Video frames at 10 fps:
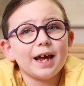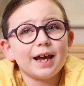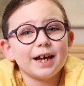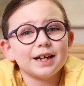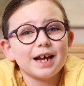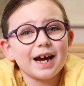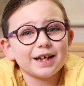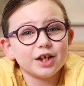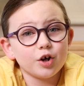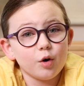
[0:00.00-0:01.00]
and I
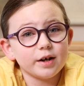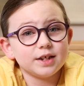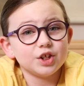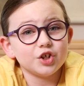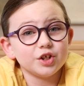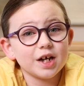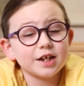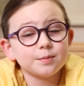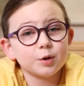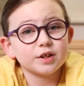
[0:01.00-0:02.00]
can go on teaching
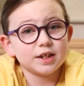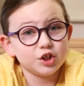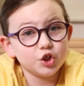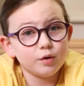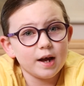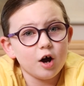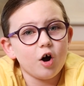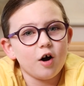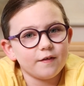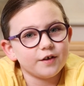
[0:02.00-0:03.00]
textbooks and do it
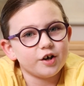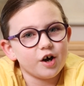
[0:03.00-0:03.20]
on the